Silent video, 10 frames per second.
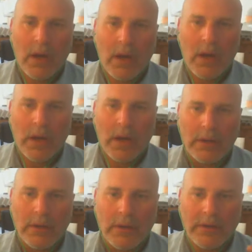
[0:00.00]
On
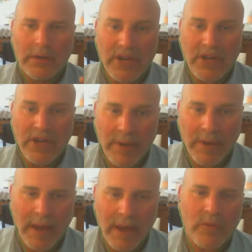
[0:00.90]
Tisha
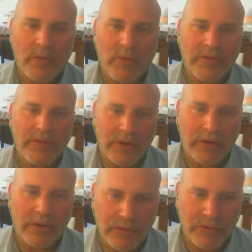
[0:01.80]
B'Av, we afflict our
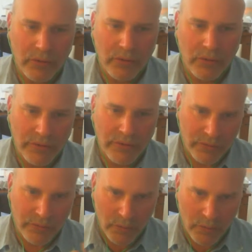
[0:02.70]
souls. We,
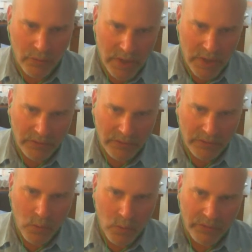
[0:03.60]
we say,
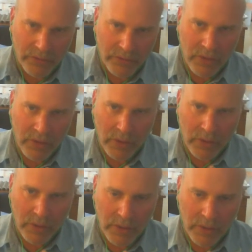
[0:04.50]
what is the,
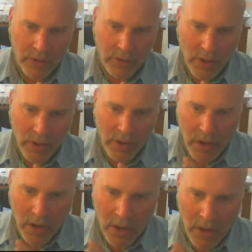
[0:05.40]
the
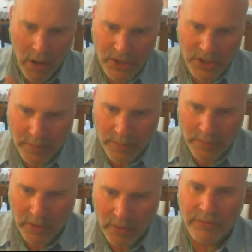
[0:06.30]

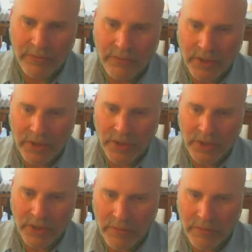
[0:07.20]
archetypical affliction
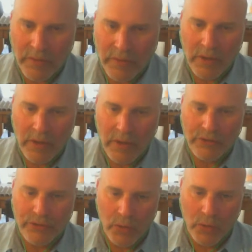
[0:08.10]
of
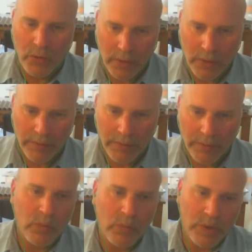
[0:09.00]
soul?
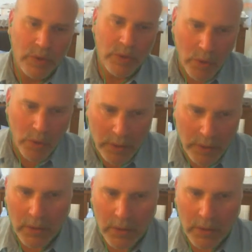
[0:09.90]
What we do on,